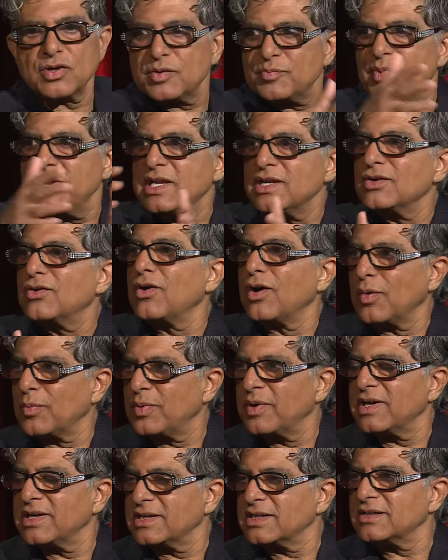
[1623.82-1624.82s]
could be
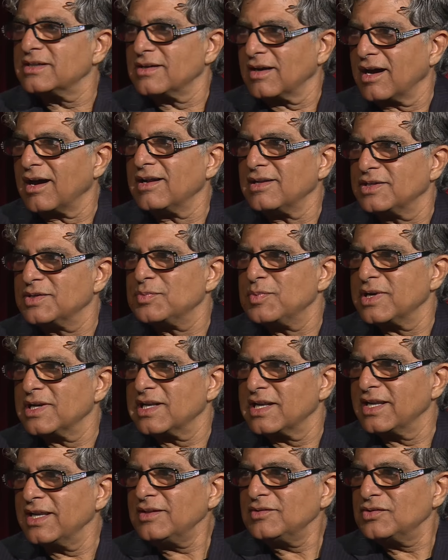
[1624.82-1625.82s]
incorporated
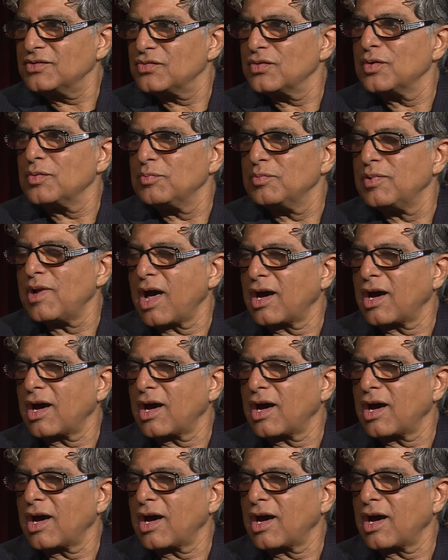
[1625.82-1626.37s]
ultimately through